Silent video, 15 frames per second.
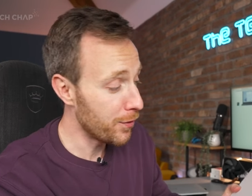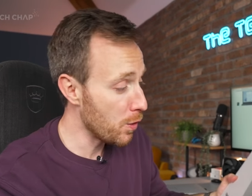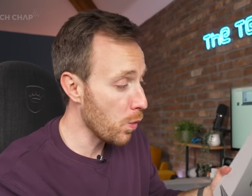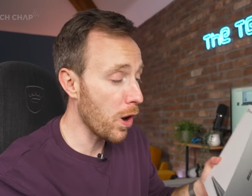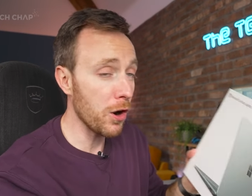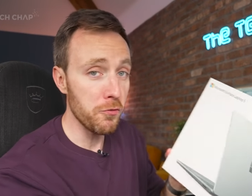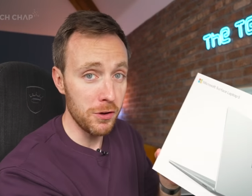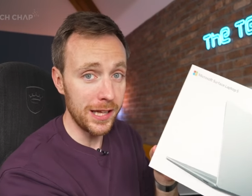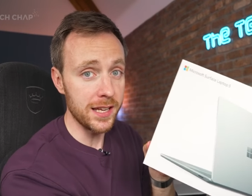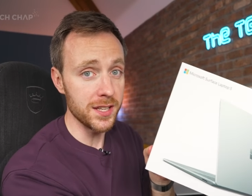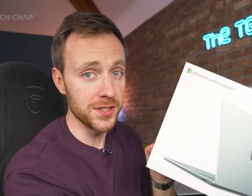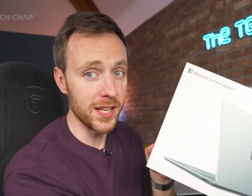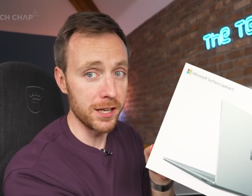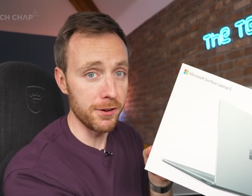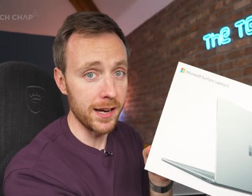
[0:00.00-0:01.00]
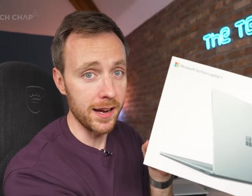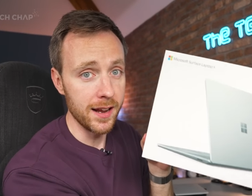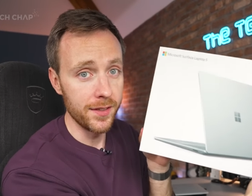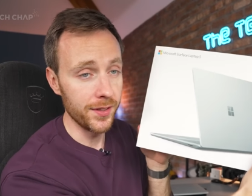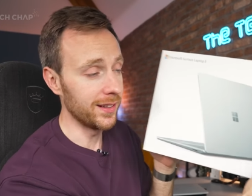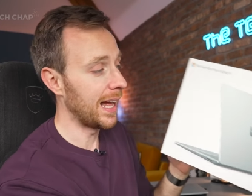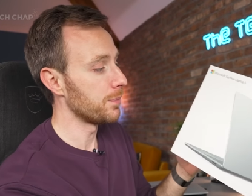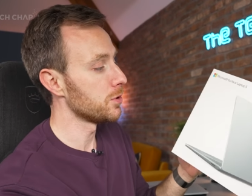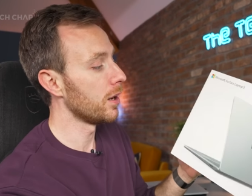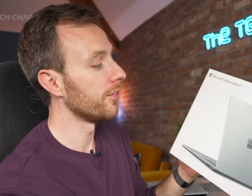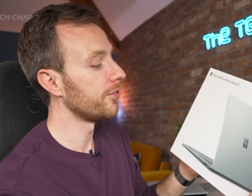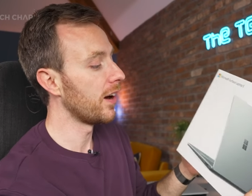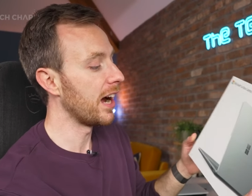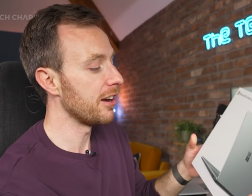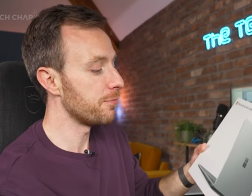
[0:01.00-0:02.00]
you are really considering the Laptop
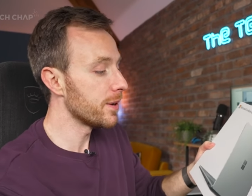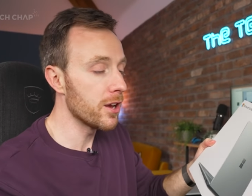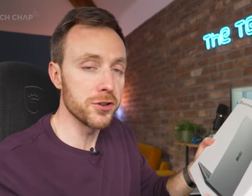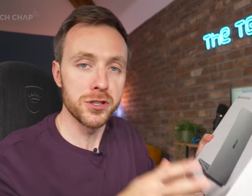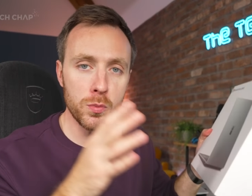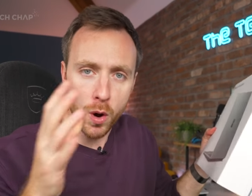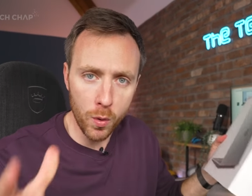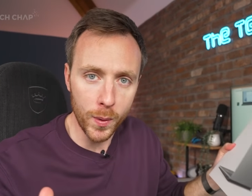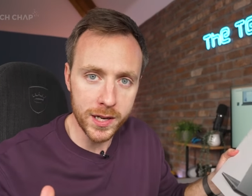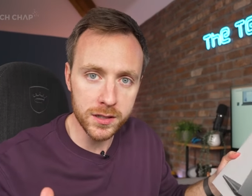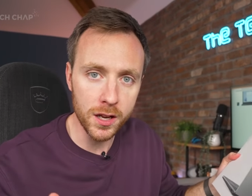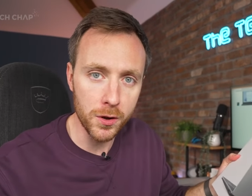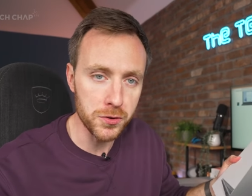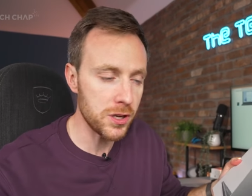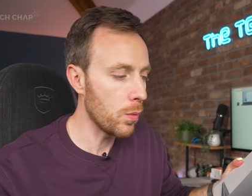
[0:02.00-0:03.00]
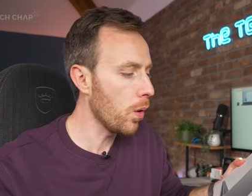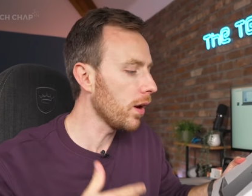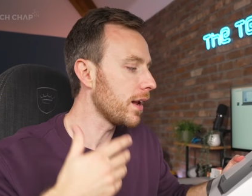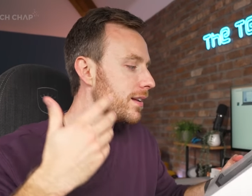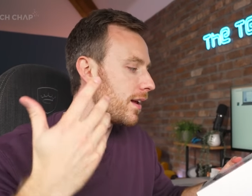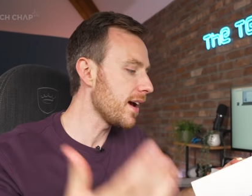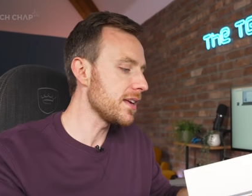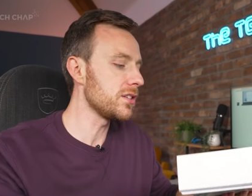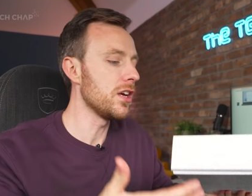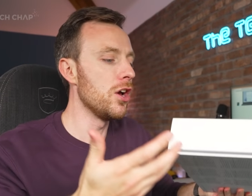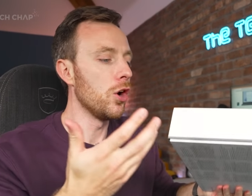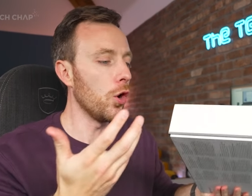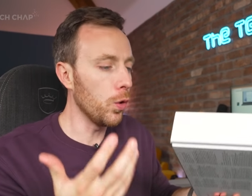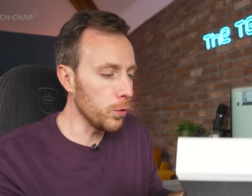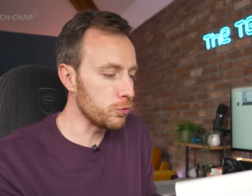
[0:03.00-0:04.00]
5, because you want Windows, you want a nice
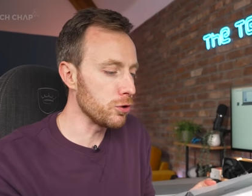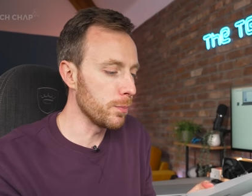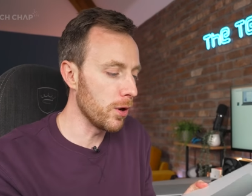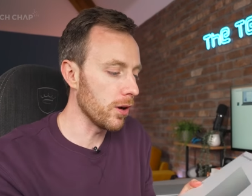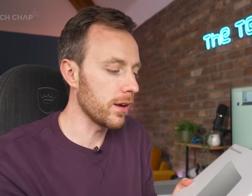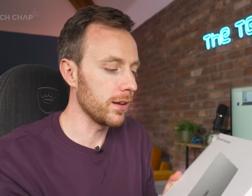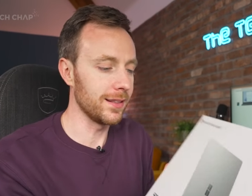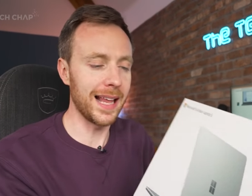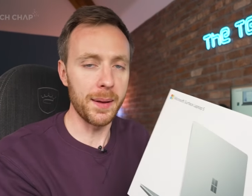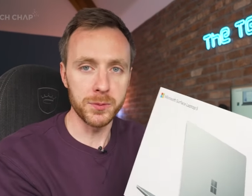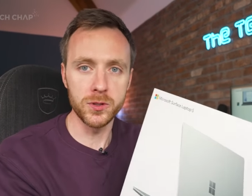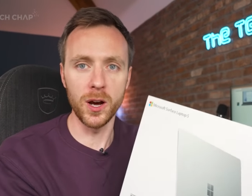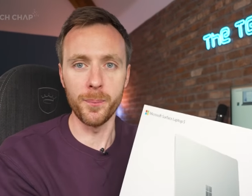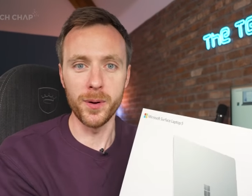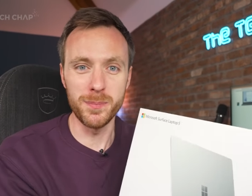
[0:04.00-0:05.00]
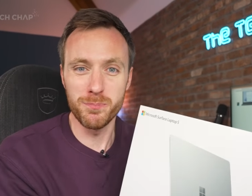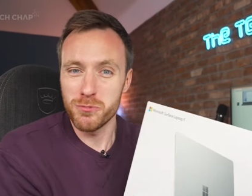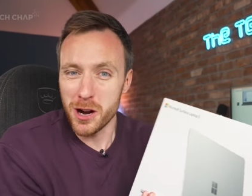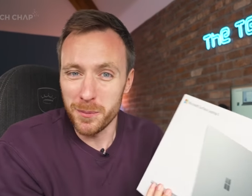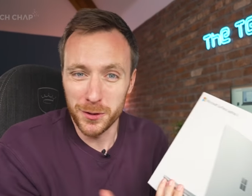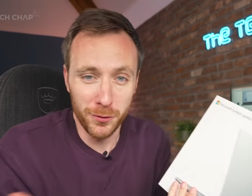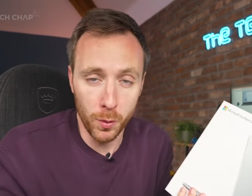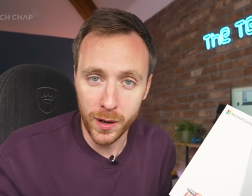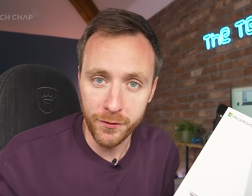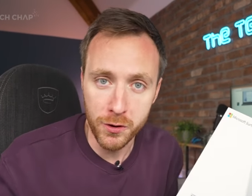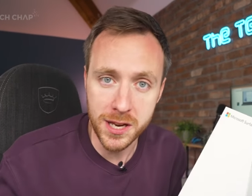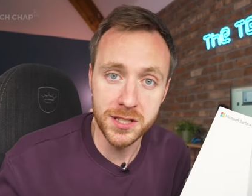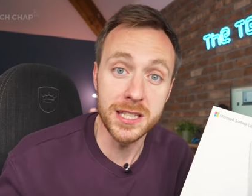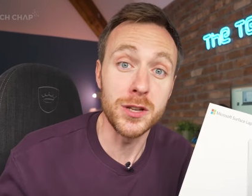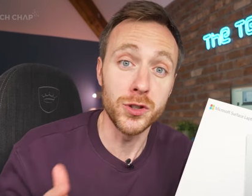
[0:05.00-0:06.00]
Ultrabook laptop, and perhaps for whatever
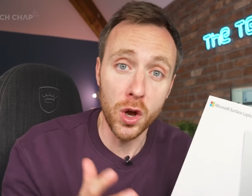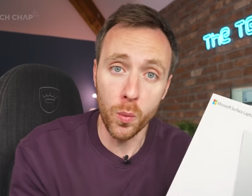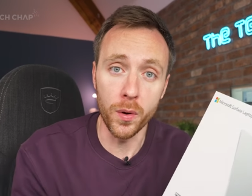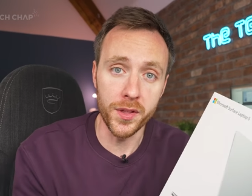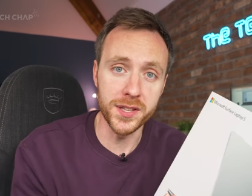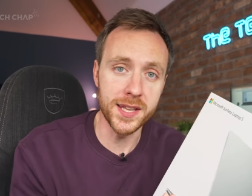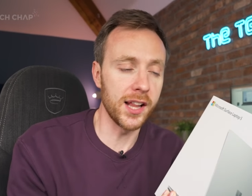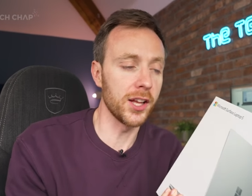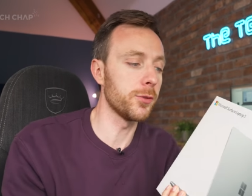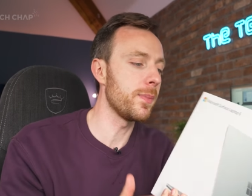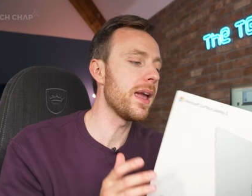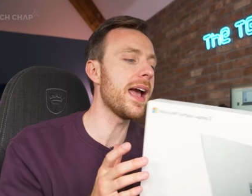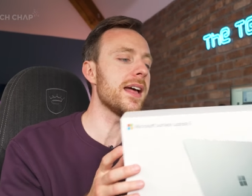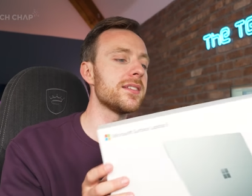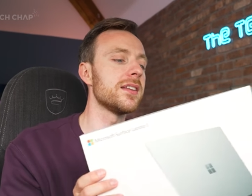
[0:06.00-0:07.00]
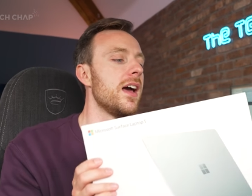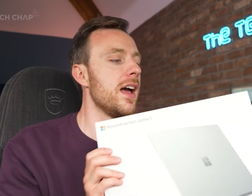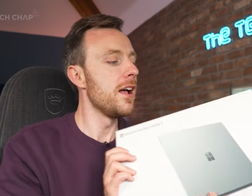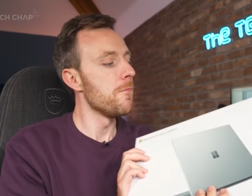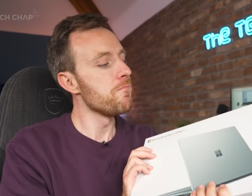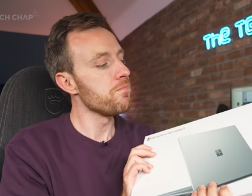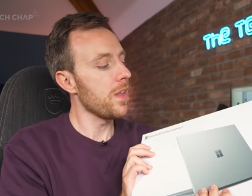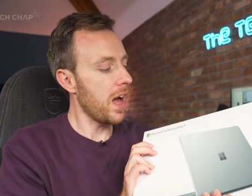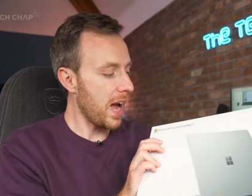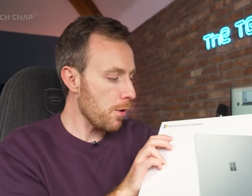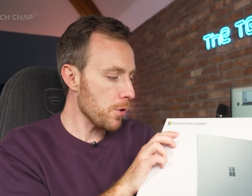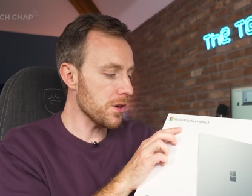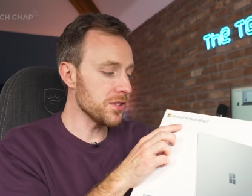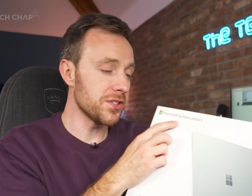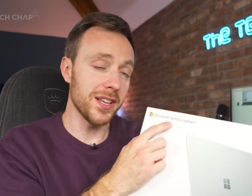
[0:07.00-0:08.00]
reason you don't want the Dell XPS, I
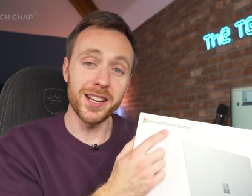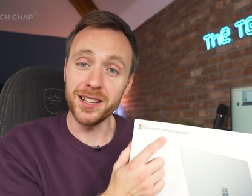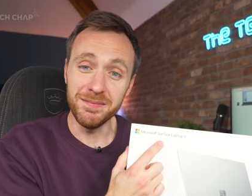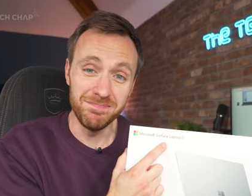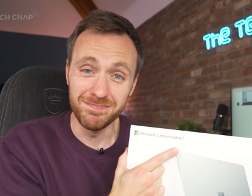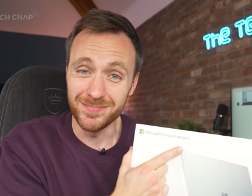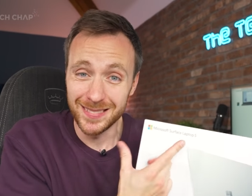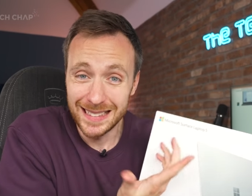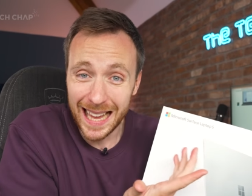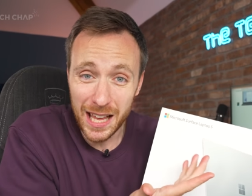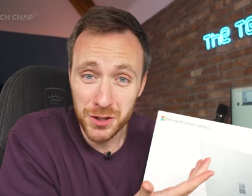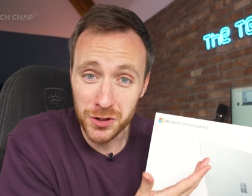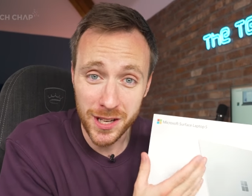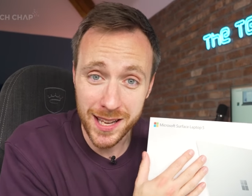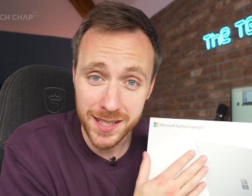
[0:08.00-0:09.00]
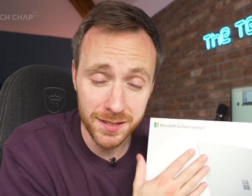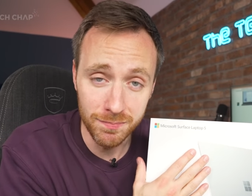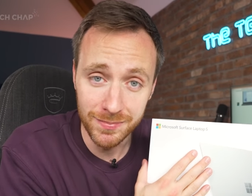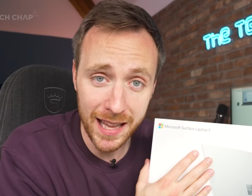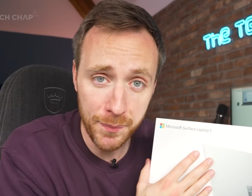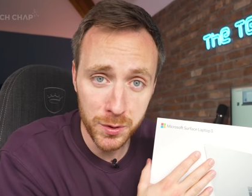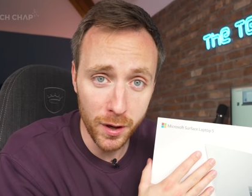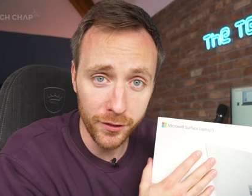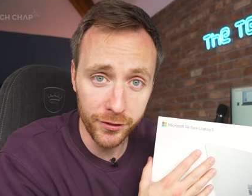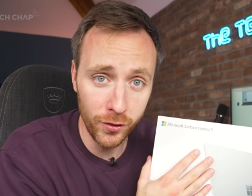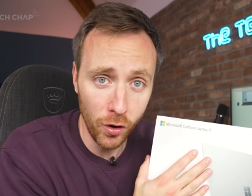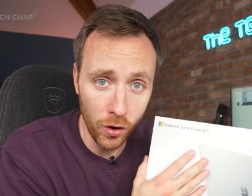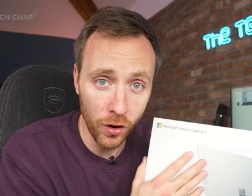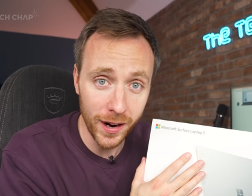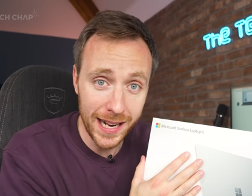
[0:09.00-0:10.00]
would consider last year's Laptop
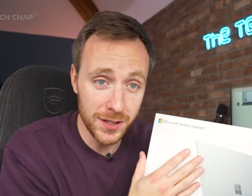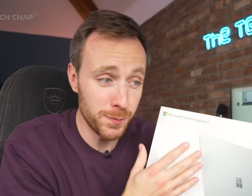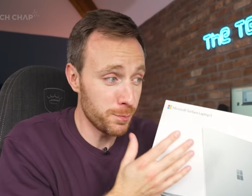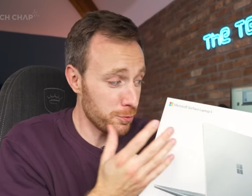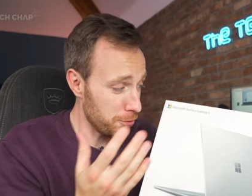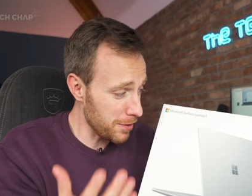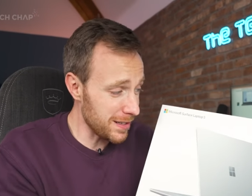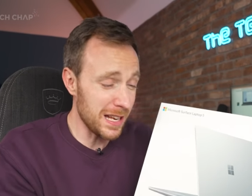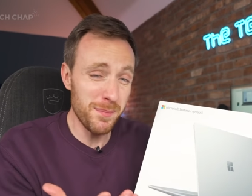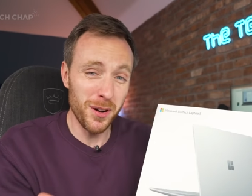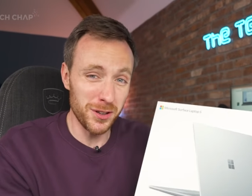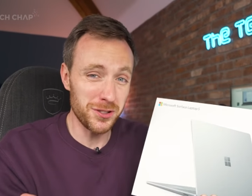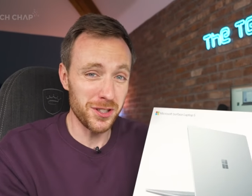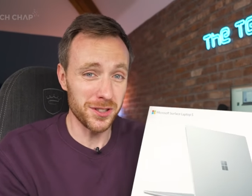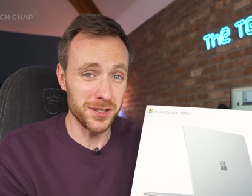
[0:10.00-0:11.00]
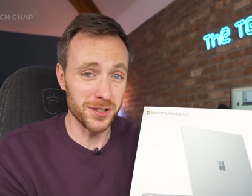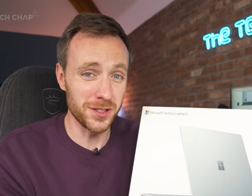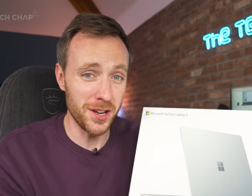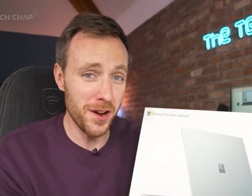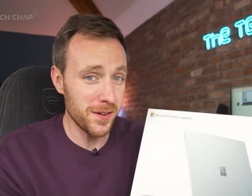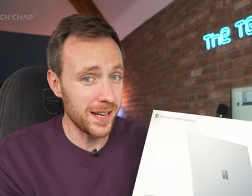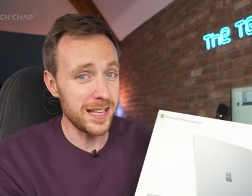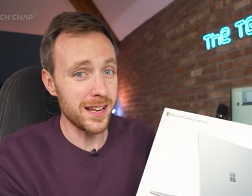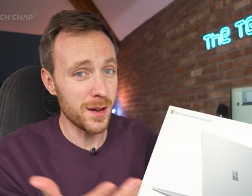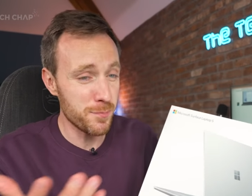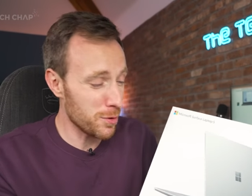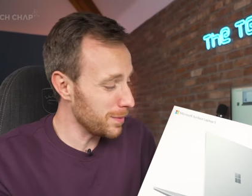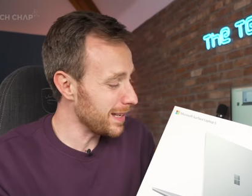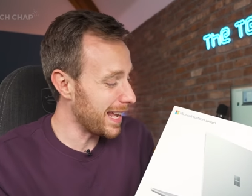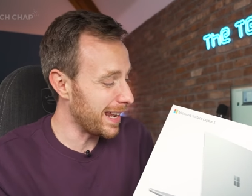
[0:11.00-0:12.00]
4. It's pretty much just as good, and you could
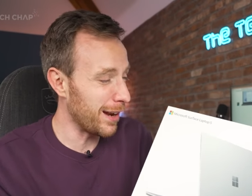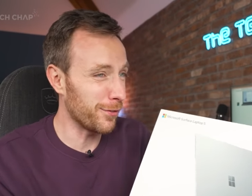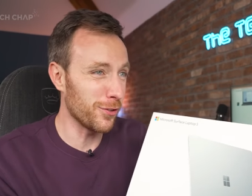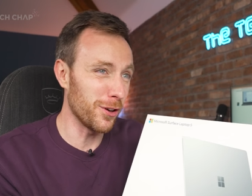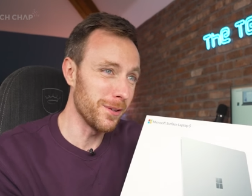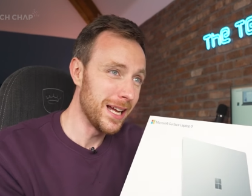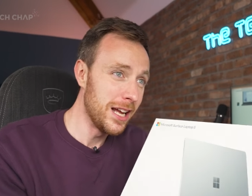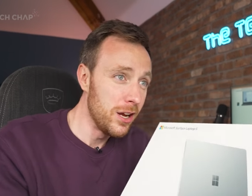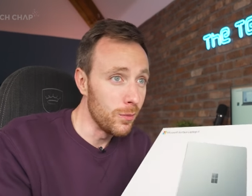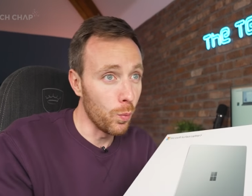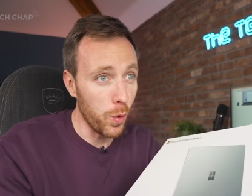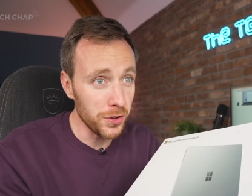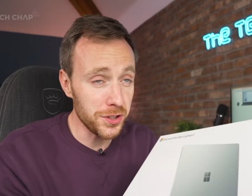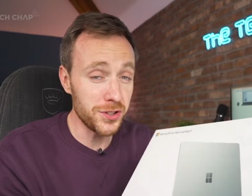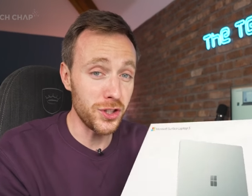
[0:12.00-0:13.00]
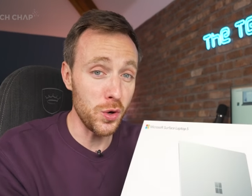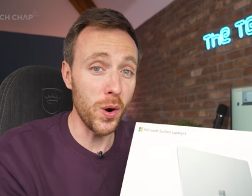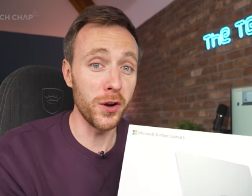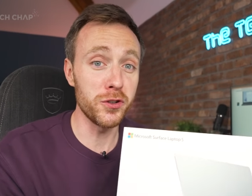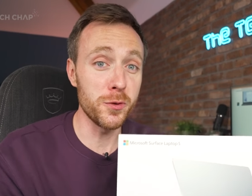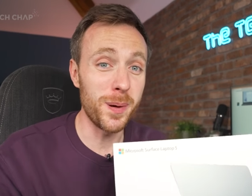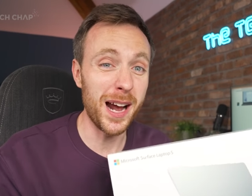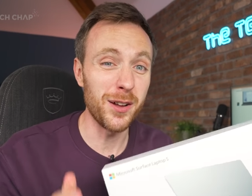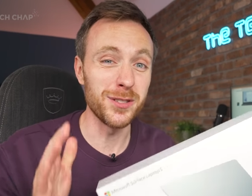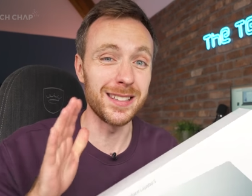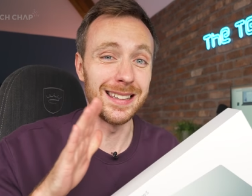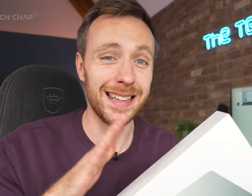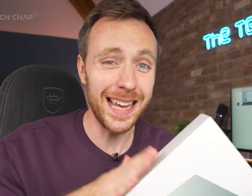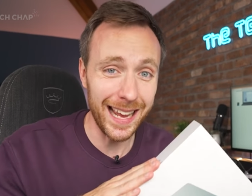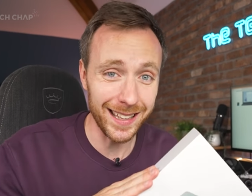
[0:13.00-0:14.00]
probably get it for £100 to £200
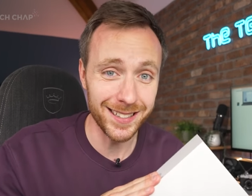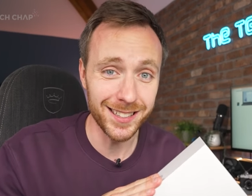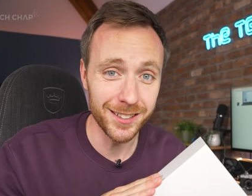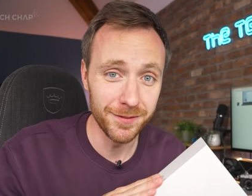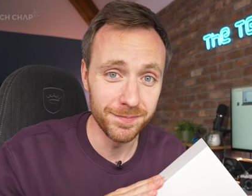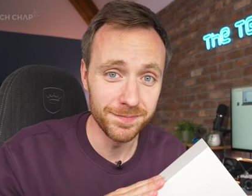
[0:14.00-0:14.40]
less.